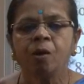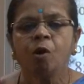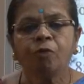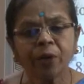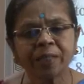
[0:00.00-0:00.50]

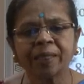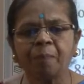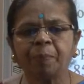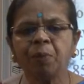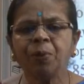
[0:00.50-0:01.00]
for
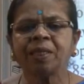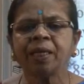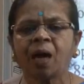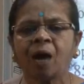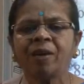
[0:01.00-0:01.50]
example, we say
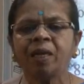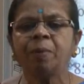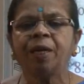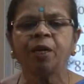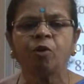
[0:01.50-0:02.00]
the
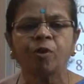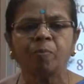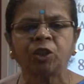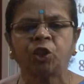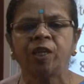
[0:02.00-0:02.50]
availability of a
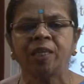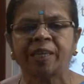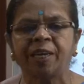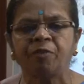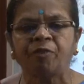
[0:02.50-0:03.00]
machine is
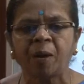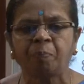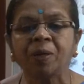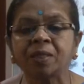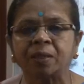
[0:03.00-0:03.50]

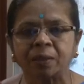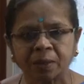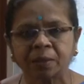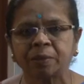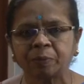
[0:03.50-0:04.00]
85%.
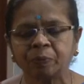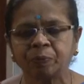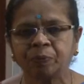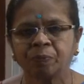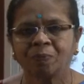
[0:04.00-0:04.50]

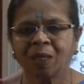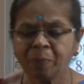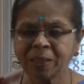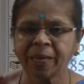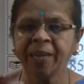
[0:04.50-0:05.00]
That
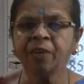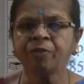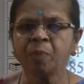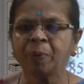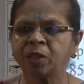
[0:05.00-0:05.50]
means
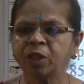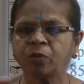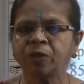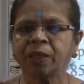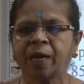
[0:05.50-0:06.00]
85%
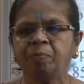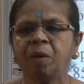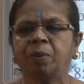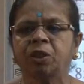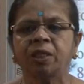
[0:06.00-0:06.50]
of the time the
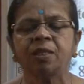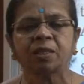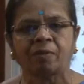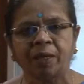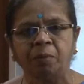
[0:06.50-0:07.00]
machine is
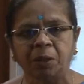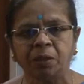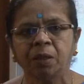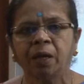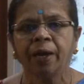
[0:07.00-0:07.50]
available.
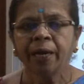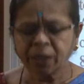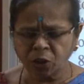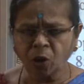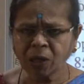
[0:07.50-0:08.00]
It
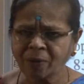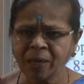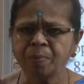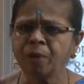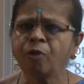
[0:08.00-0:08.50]
is not
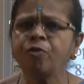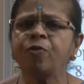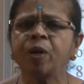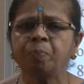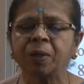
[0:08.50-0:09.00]
available for
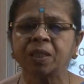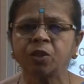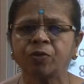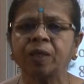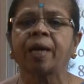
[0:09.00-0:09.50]
15%
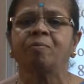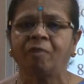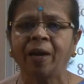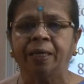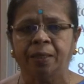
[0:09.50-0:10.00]
of the time.
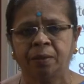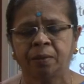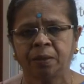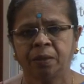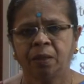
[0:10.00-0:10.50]
Why?
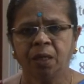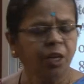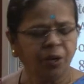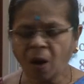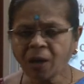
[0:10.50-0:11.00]

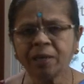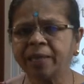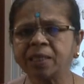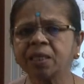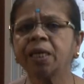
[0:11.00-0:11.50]
Not
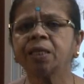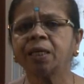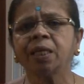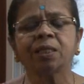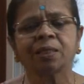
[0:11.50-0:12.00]
necessary
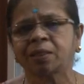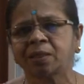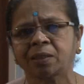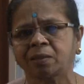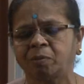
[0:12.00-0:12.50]
that
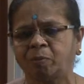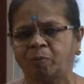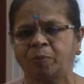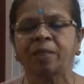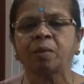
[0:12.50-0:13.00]
it's
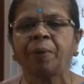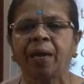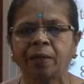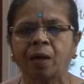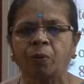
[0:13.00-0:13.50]
there is a
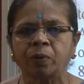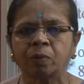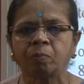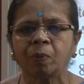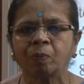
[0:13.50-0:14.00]
breakdown.
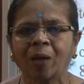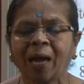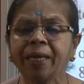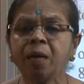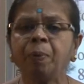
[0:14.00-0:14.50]
I
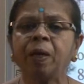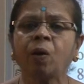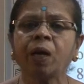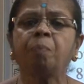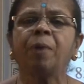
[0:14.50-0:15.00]
need
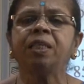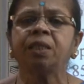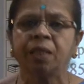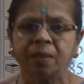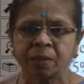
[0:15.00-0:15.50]
periodic
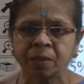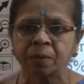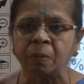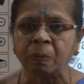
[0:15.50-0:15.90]
maintenance.